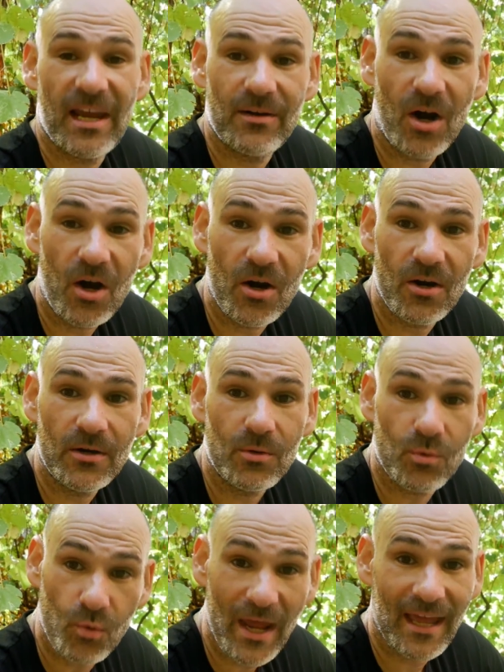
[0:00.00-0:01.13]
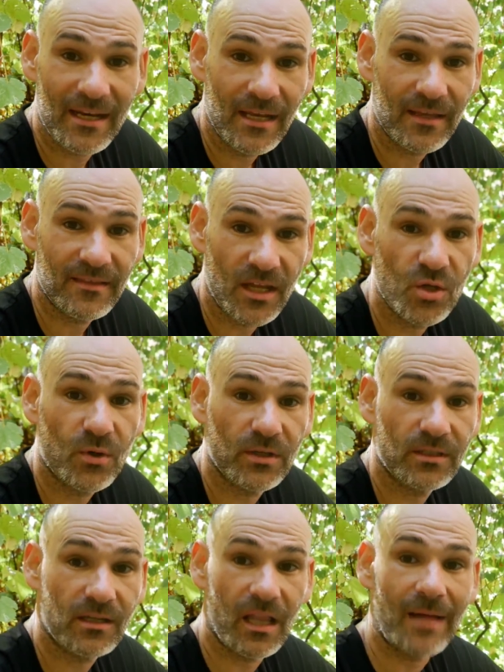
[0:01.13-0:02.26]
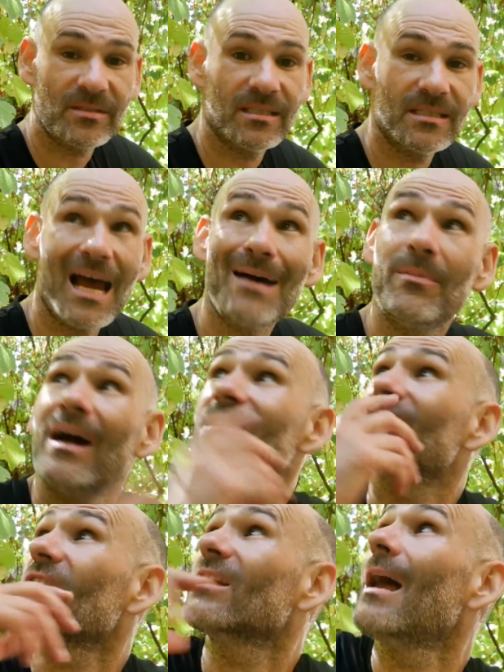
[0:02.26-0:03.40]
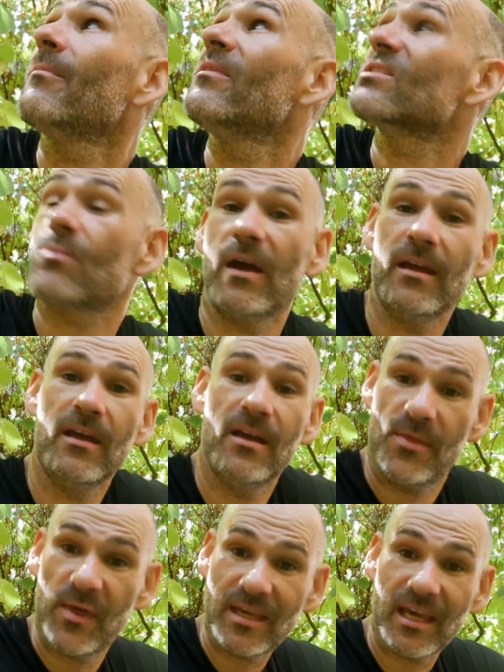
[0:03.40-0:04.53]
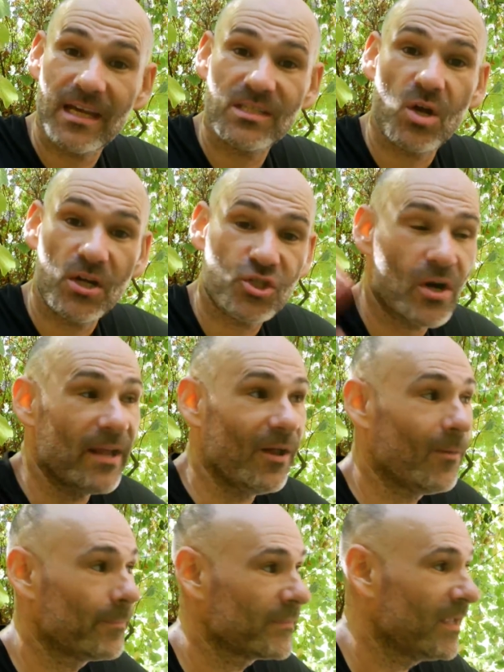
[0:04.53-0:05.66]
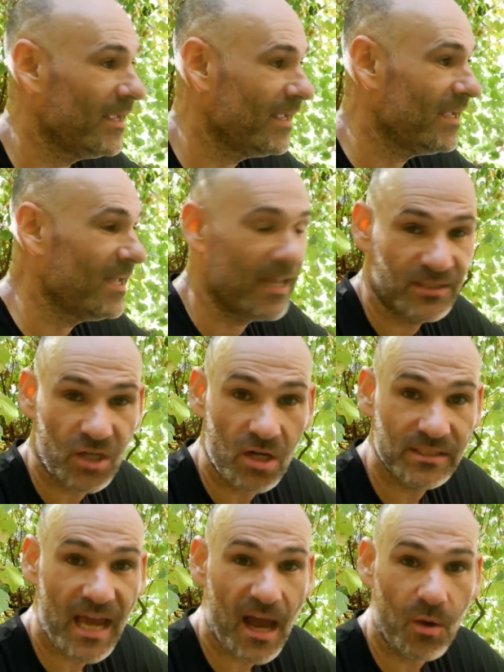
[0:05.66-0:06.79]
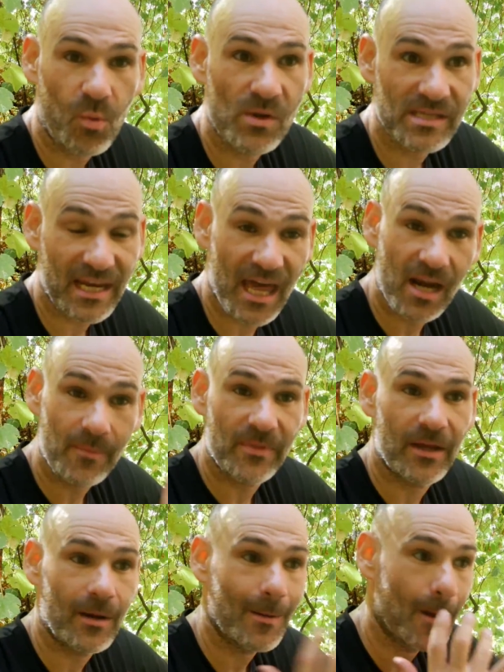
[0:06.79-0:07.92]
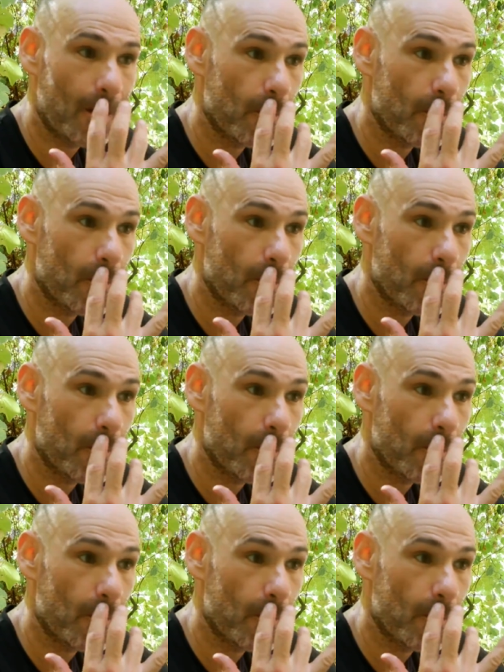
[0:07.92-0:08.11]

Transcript: had read that you could climb to the top, I started climbing this way, thinking I saw a trail. It turns out, once I got up there,